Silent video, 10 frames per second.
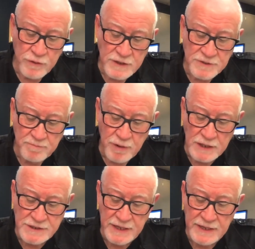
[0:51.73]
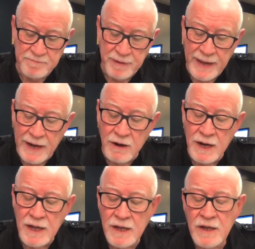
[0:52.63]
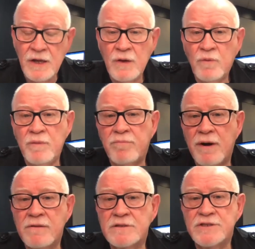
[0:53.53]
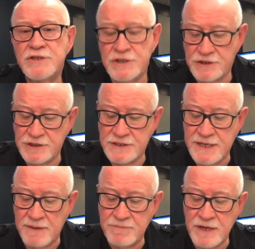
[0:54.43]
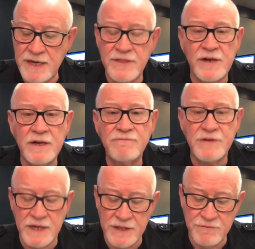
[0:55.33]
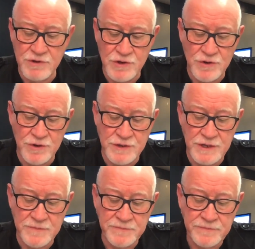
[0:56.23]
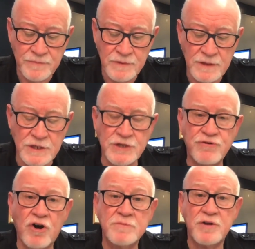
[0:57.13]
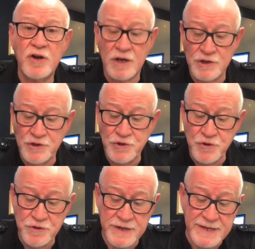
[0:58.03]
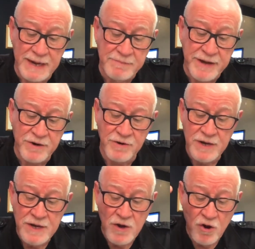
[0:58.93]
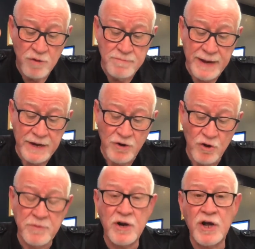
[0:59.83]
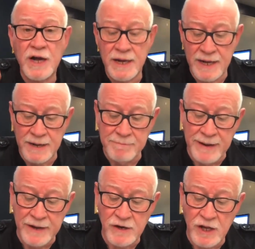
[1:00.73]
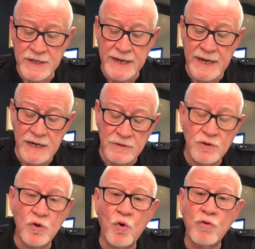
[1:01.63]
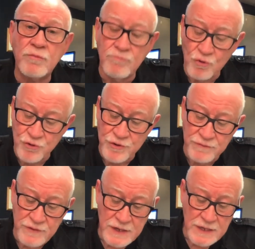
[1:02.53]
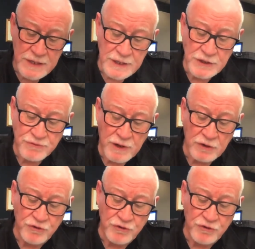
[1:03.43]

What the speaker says: There's a blessing power when brothers and sisters come together, live together in unity. It describes it like a dew that came down on Mount Hermon, a mountain located on the northern border of Israel.